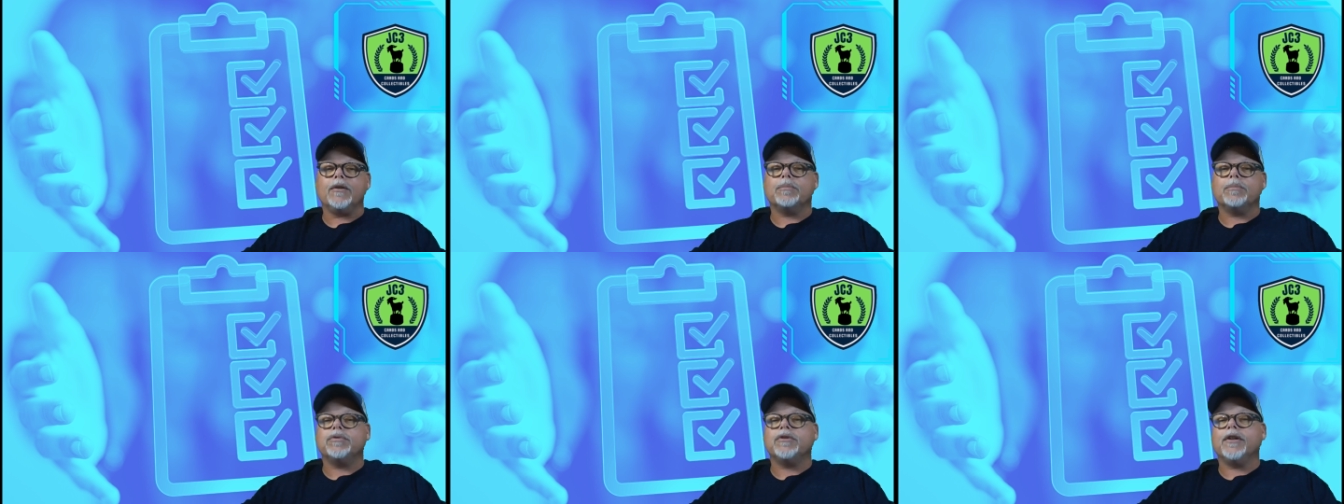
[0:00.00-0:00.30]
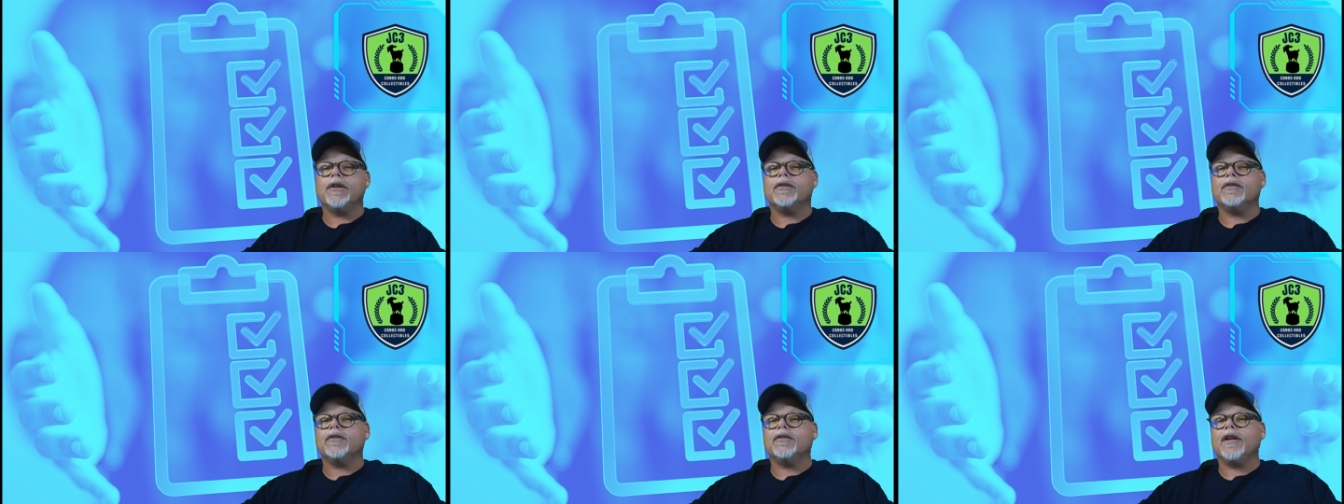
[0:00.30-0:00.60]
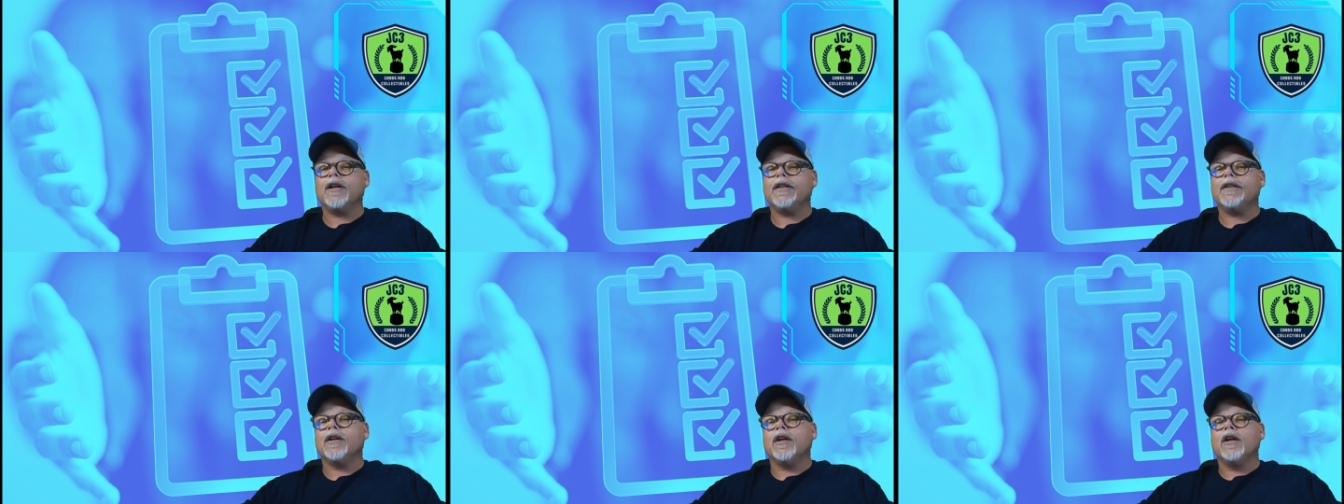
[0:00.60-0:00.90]
are players
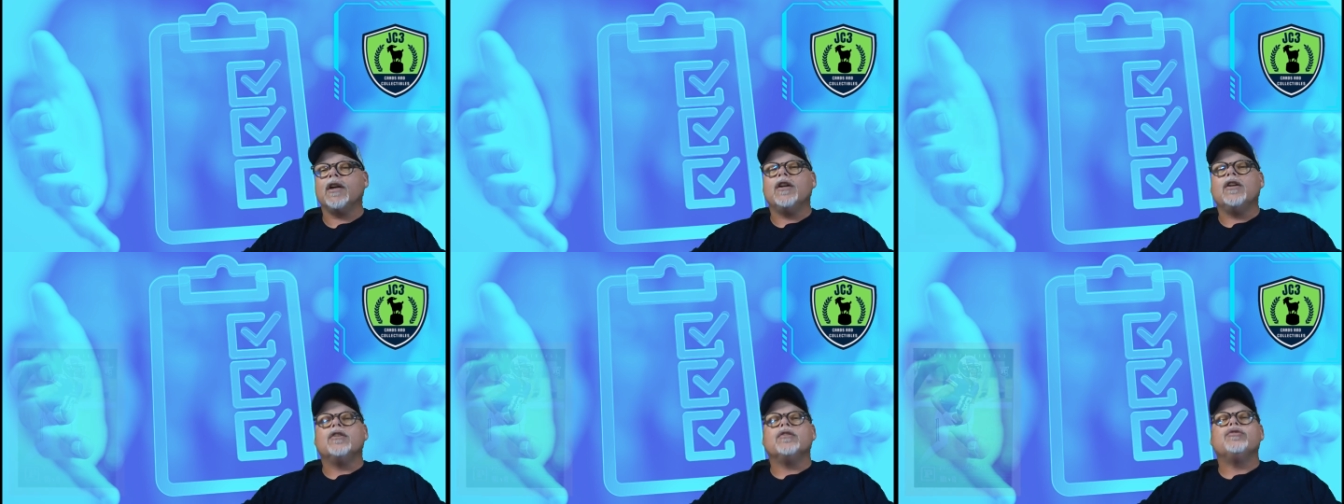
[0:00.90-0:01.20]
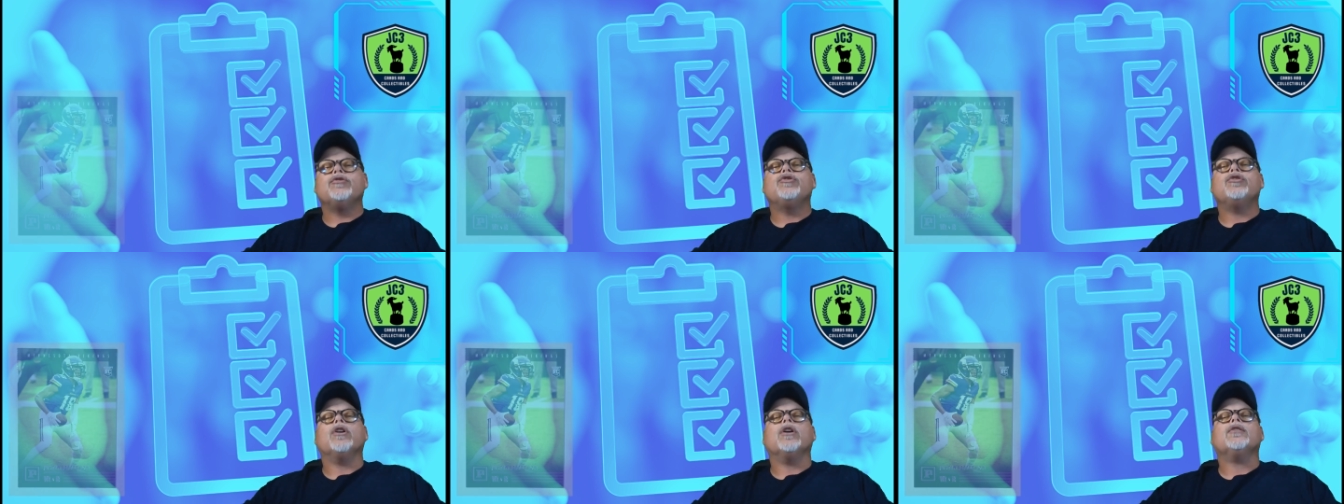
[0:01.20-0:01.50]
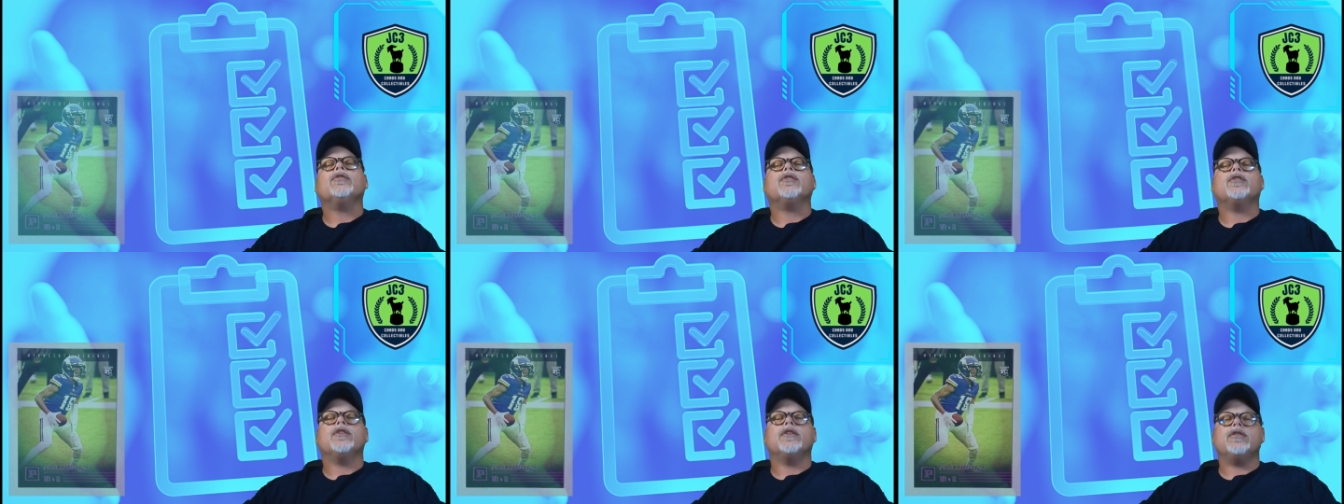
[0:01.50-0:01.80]
like
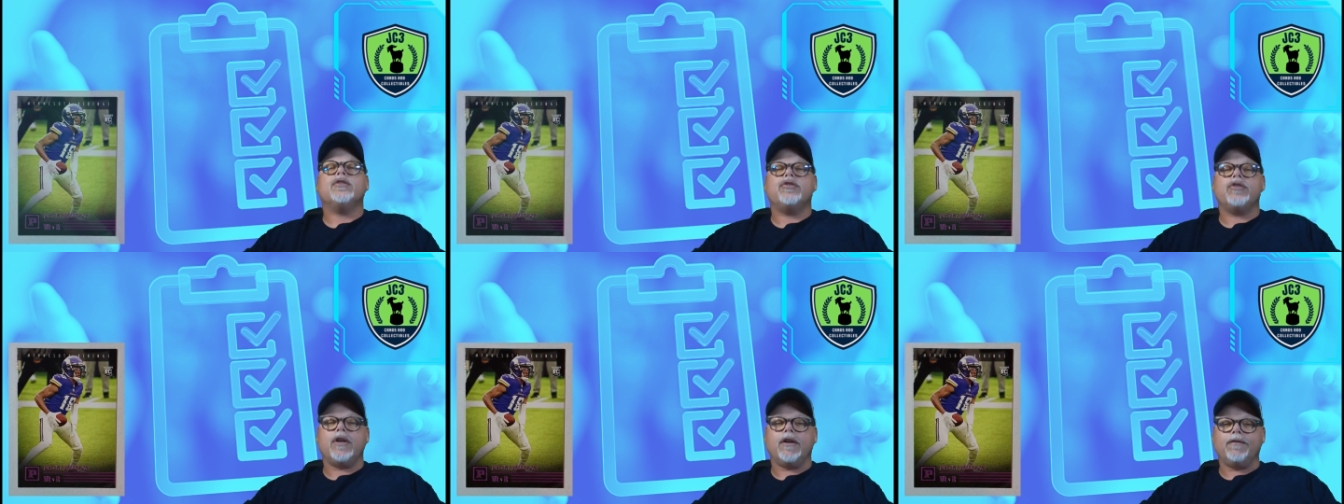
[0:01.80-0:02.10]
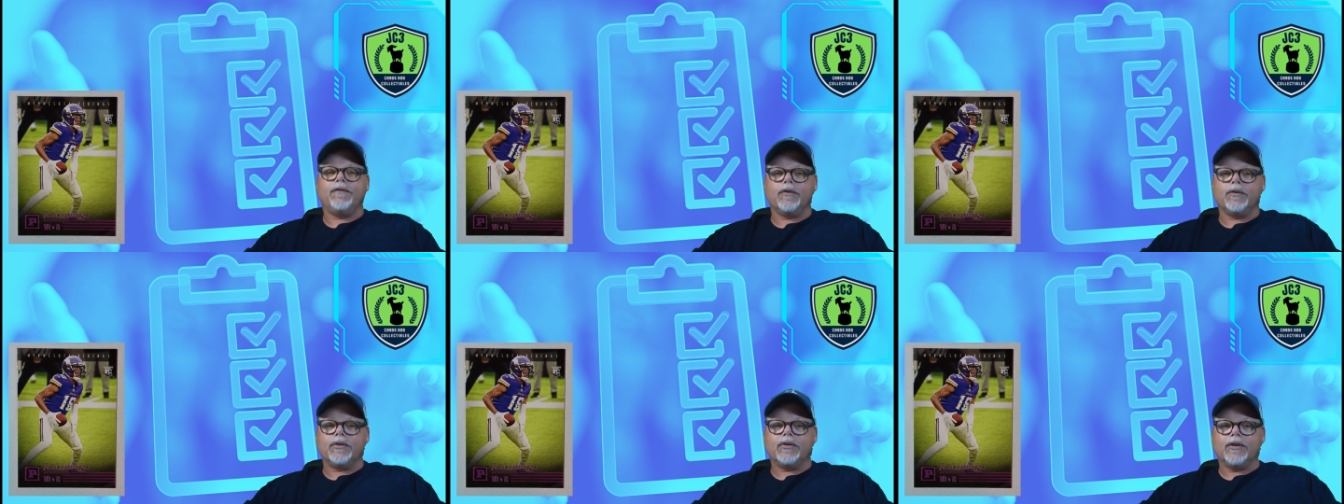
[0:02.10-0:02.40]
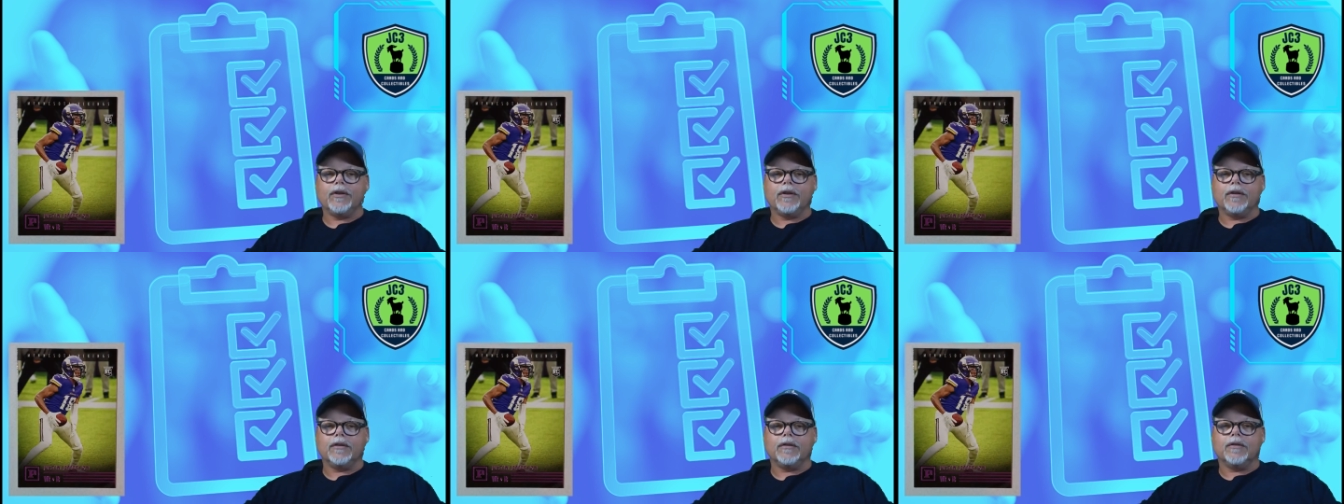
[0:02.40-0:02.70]
Justin
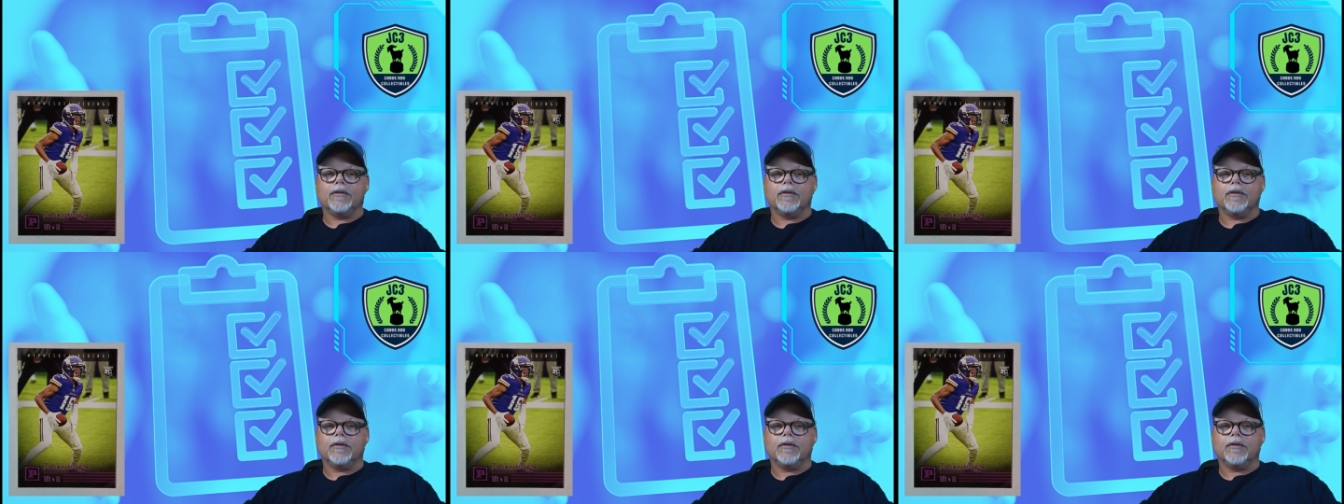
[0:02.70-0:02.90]
Jefferson,